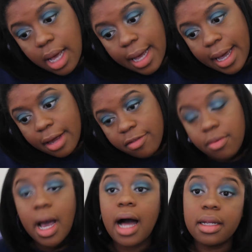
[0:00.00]
I got it
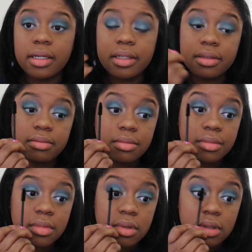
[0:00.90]
from Holler.
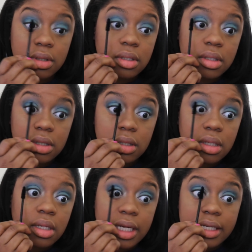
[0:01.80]

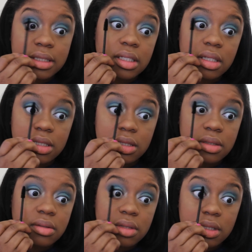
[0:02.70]
Link is in the
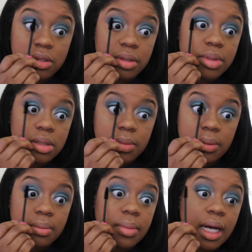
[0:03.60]
description
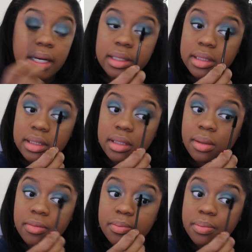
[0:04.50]
box
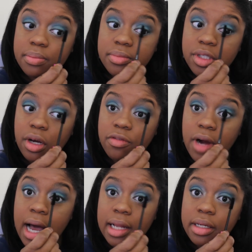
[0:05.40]
of, you know, for
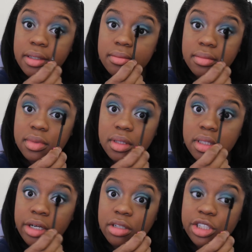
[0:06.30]
Holler.
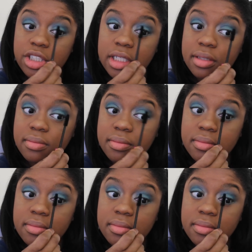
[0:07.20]
They're legit.